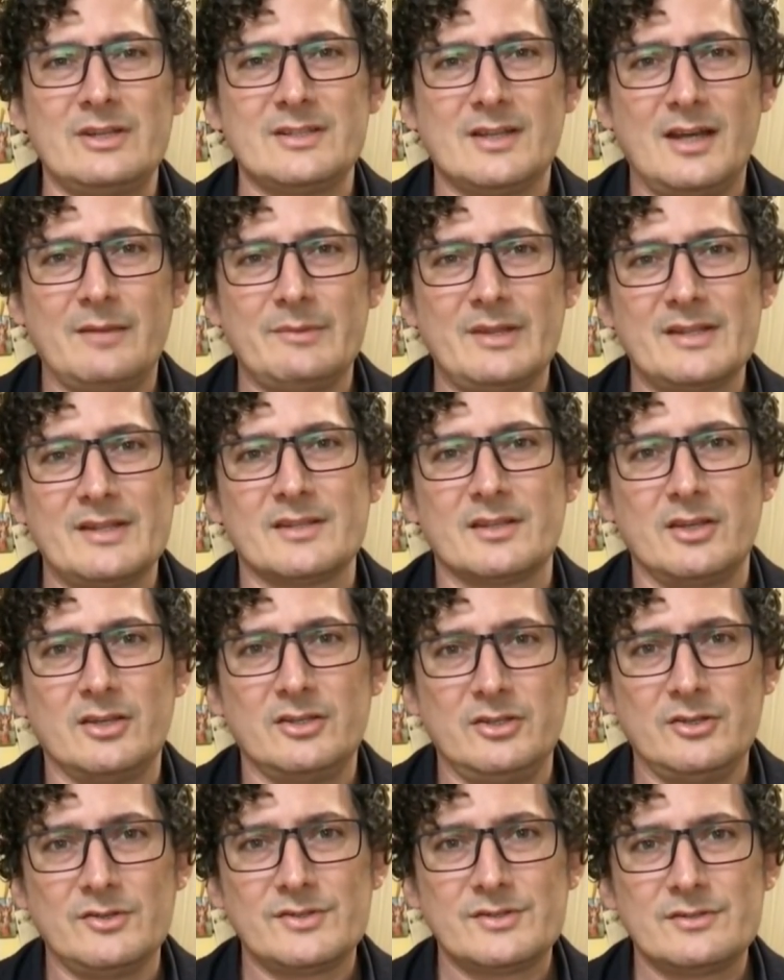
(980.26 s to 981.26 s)
every time. That's the
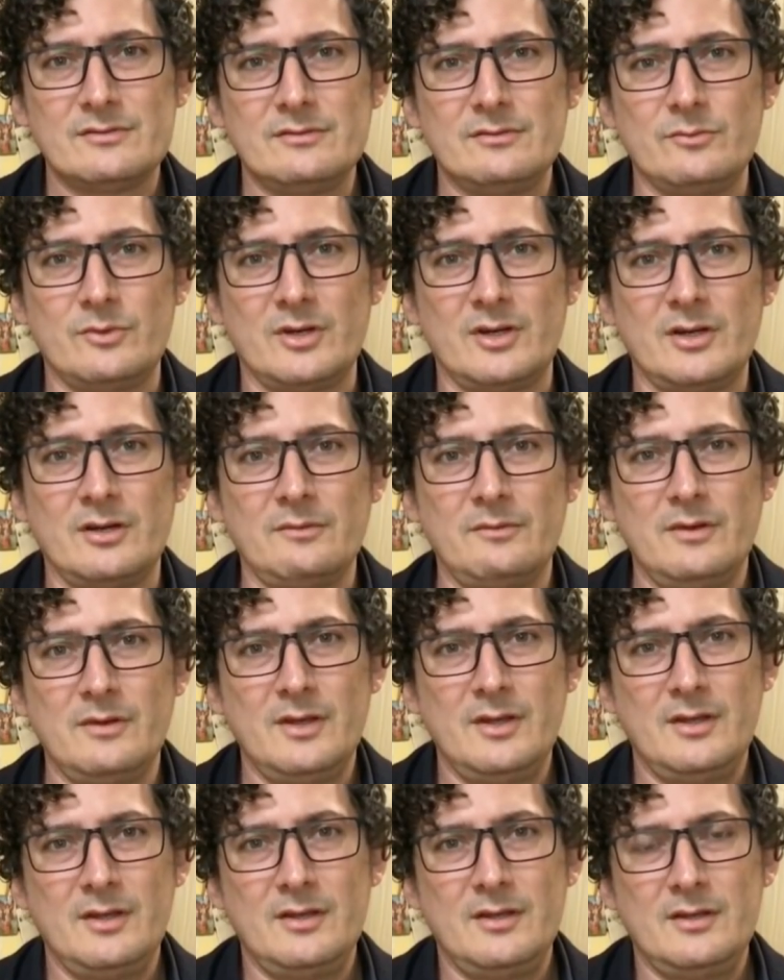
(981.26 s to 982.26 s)
good news. We're,
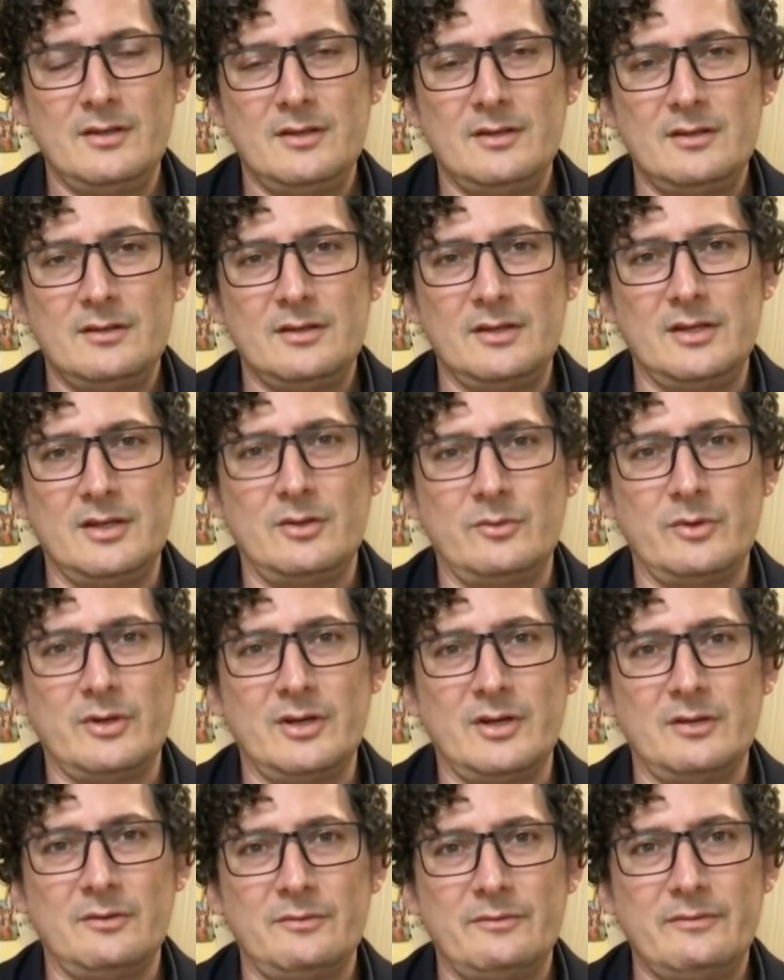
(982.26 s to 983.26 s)
you know,
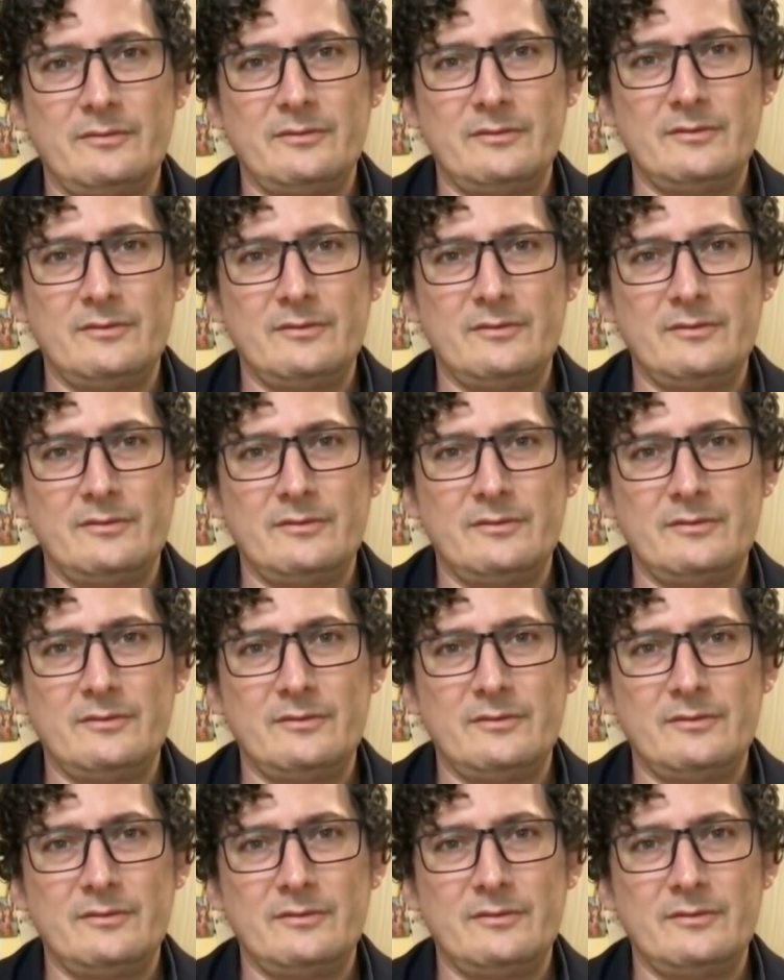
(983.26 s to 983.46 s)
we're,